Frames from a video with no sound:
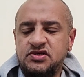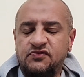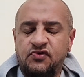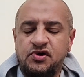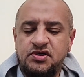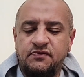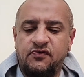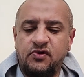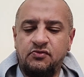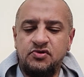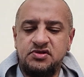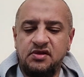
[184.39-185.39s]
of worship for
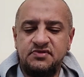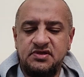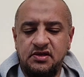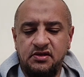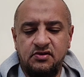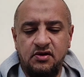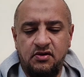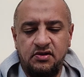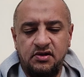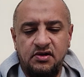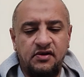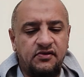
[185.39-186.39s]
the Muslims on
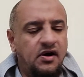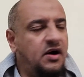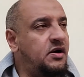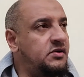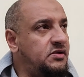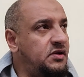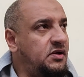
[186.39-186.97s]
earth, are